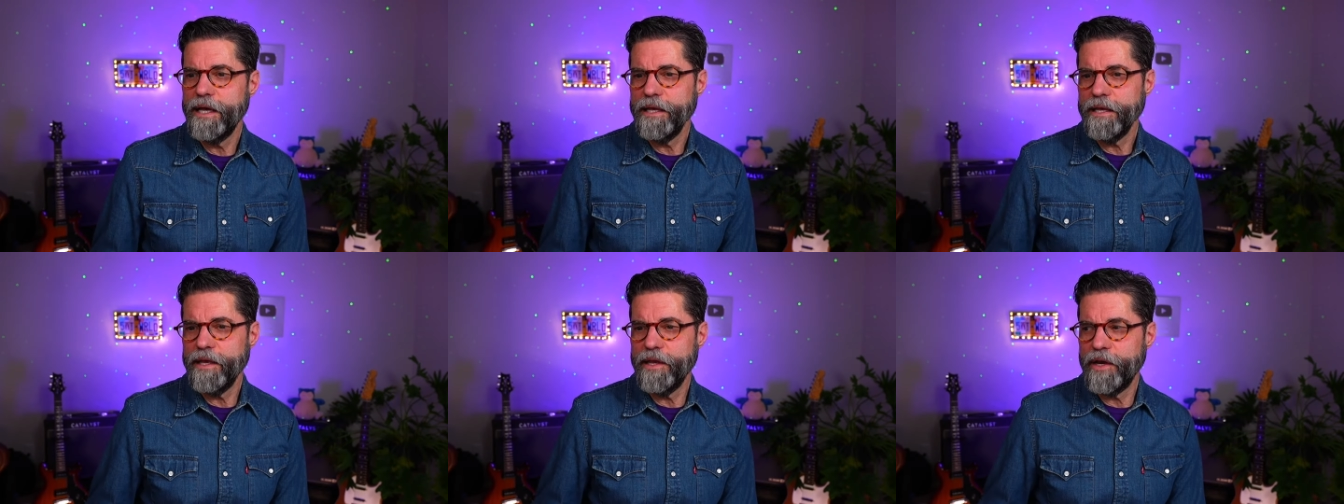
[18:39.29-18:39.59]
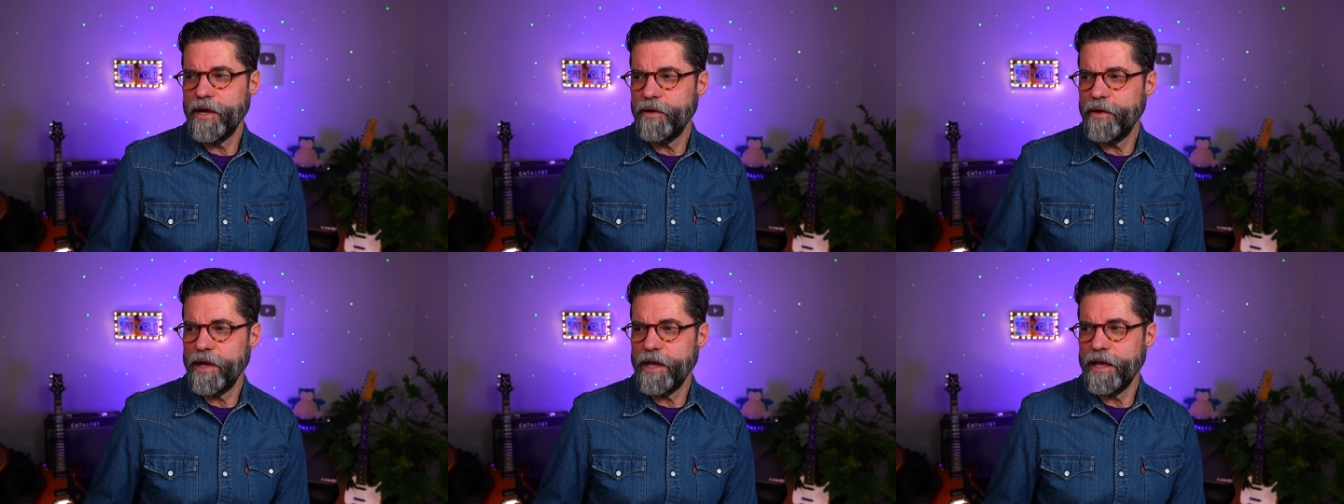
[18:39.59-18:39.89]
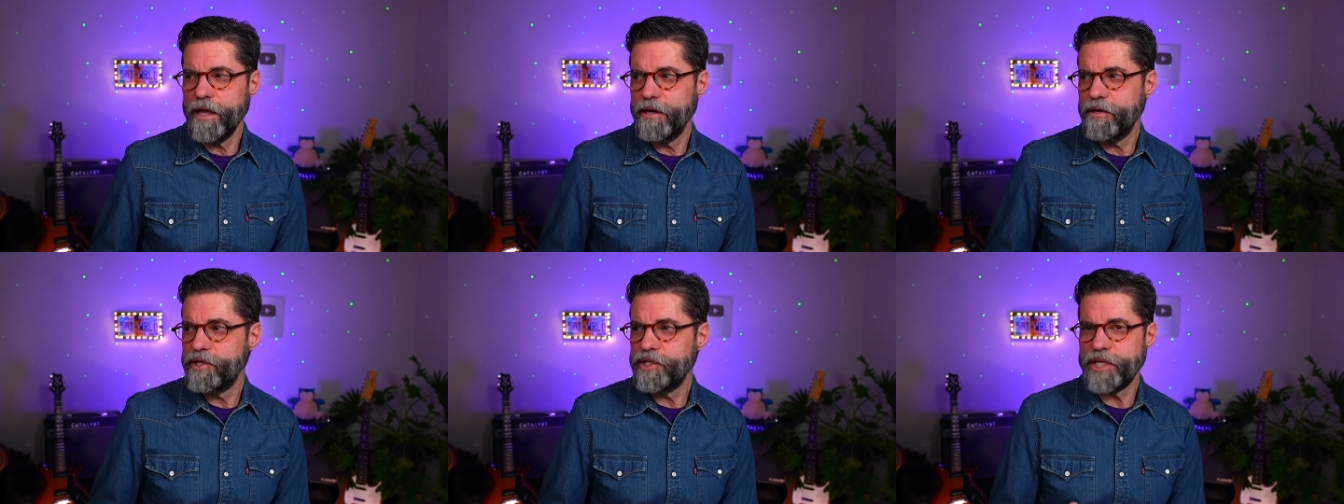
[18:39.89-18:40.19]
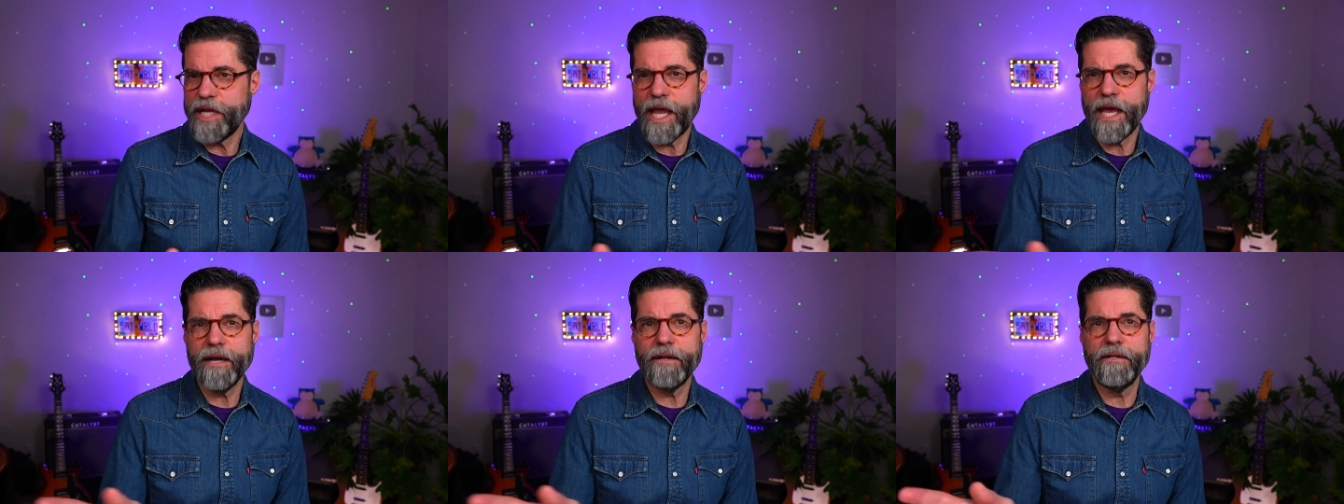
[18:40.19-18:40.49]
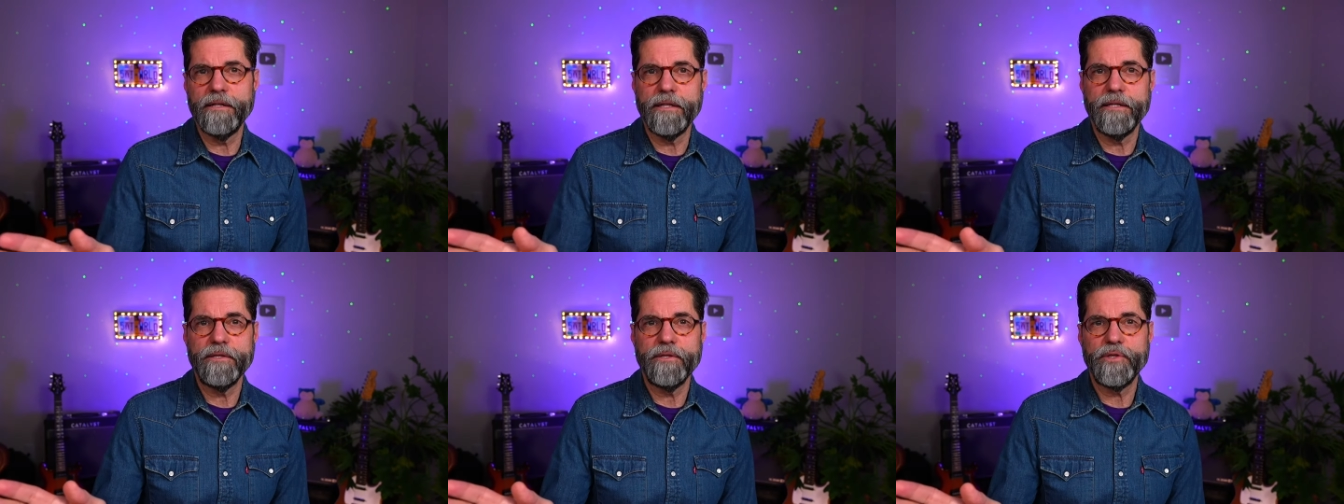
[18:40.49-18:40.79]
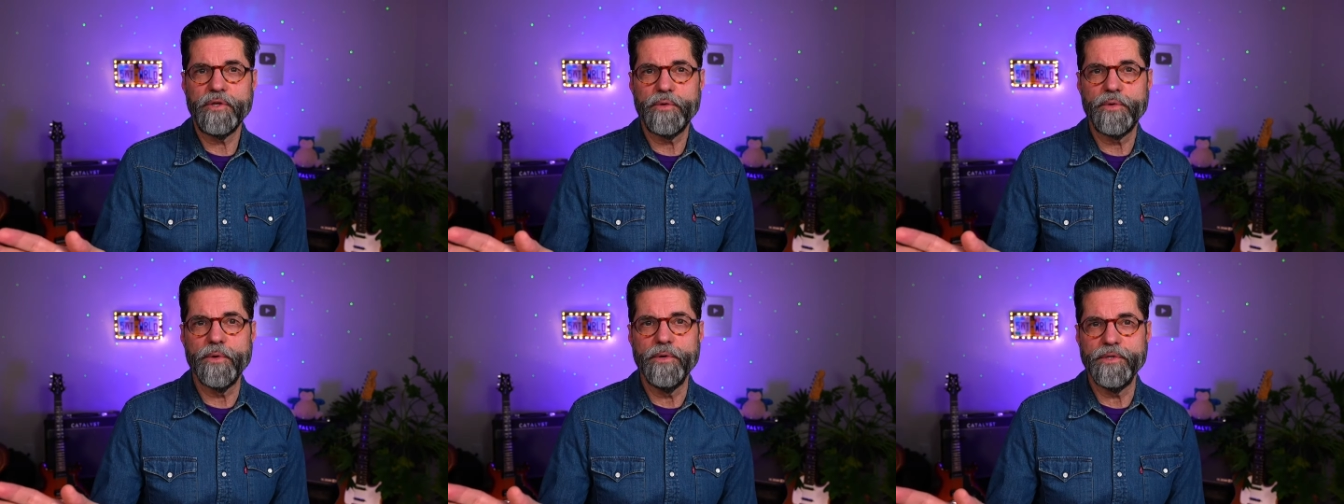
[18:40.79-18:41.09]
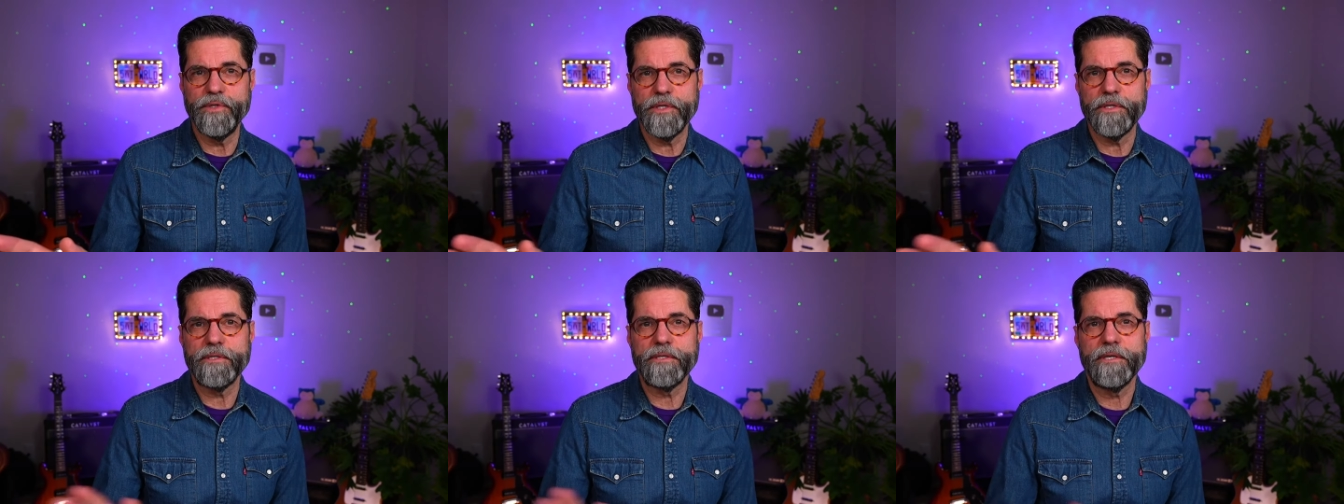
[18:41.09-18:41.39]
you know, interchannel
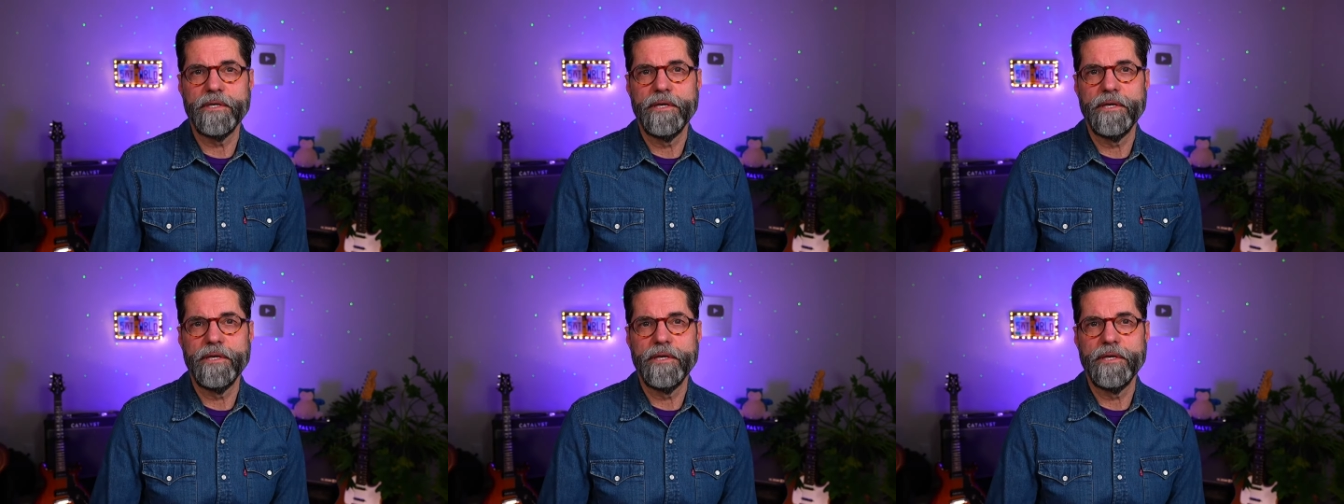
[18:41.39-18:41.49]
cruises?